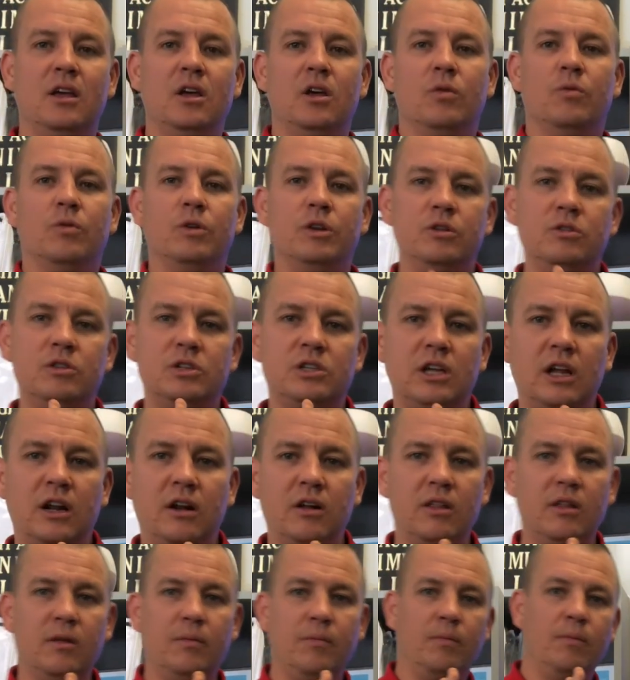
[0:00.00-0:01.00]
When you
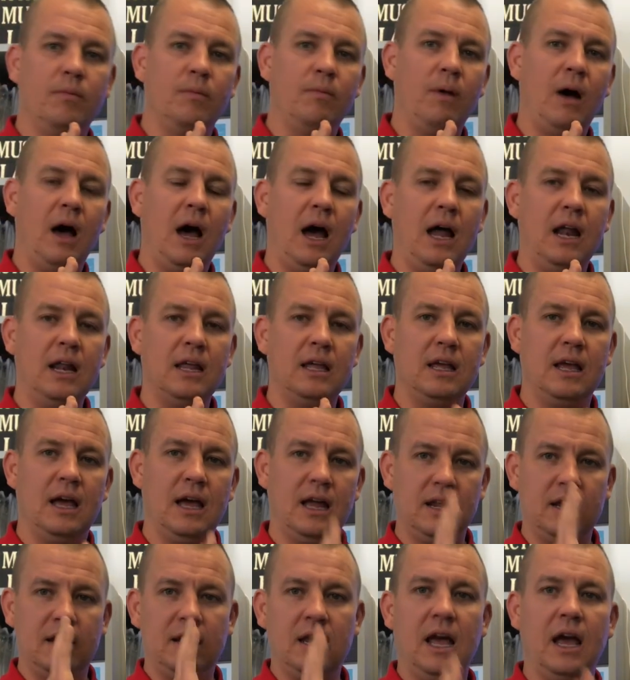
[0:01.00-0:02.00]
center the body, head
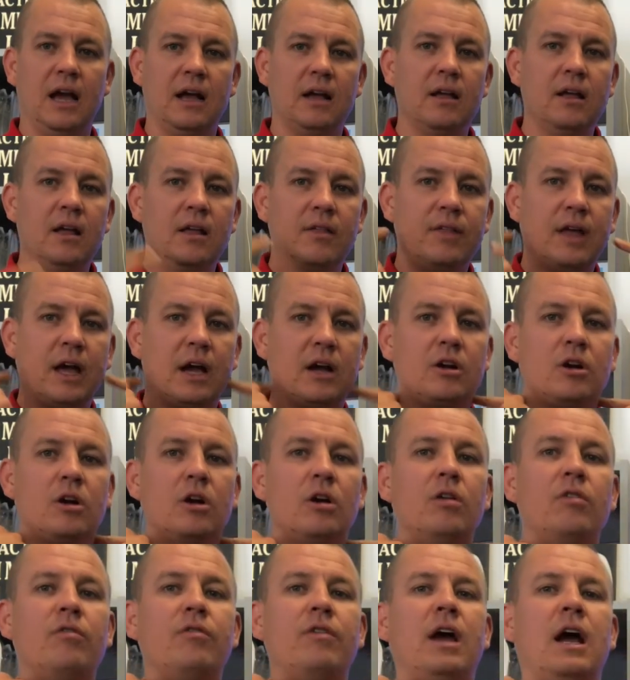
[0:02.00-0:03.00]
and neck, that
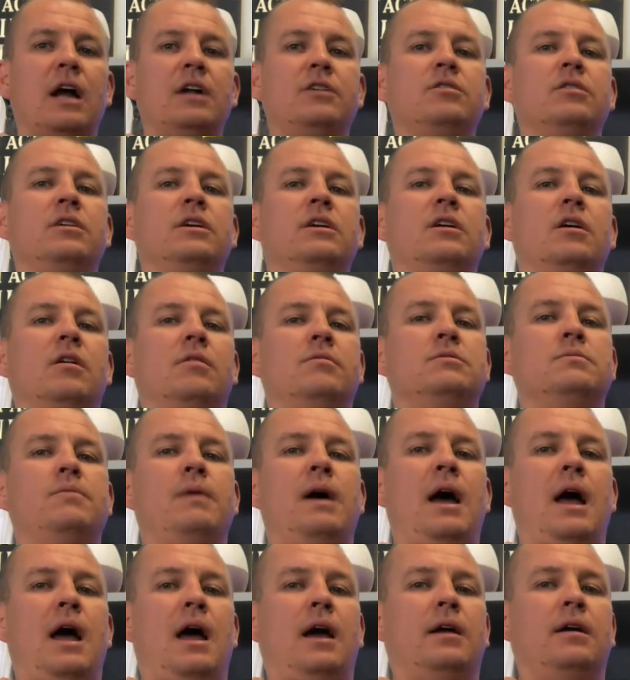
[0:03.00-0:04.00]
curve naturally comes
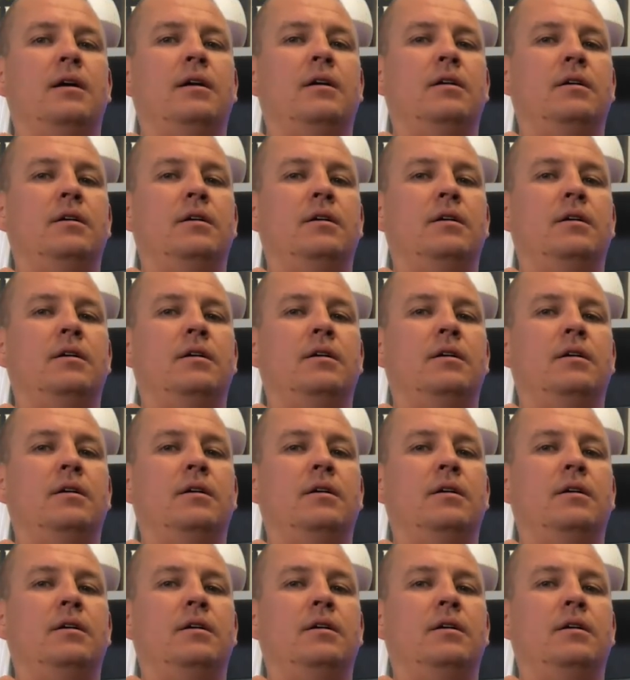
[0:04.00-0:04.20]
back.